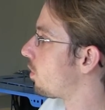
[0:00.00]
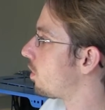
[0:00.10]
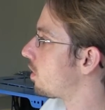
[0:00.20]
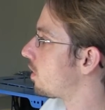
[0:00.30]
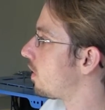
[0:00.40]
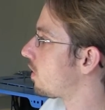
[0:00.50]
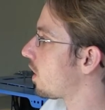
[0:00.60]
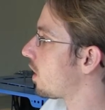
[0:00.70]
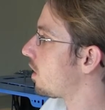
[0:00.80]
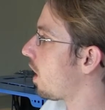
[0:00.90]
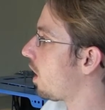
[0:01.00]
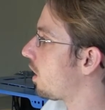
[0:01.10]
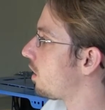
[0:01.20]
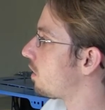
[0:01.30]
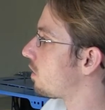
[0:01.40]
board design
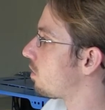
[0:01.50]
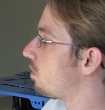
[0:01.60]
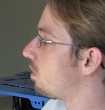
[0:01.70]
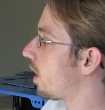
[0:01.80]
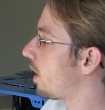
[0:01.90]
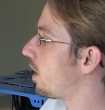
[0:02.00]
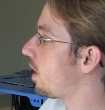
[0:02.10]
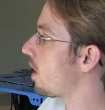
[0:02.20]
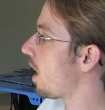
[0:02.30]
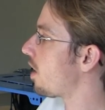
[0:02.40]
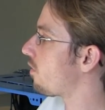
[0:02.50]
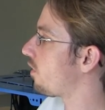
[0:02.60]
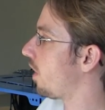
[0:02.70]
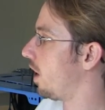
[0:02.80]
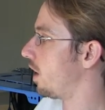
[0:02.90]

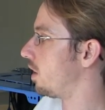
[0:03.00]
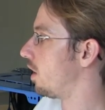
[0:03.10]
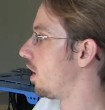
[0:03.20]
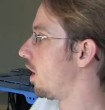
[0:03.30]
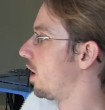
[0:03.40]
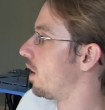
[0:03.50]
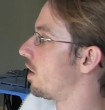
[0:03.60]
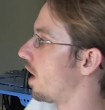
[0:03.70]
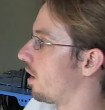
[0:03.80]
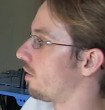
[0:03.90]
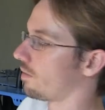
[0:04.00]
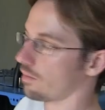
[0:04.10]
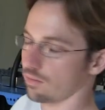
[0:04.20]
R290FA. Yeah,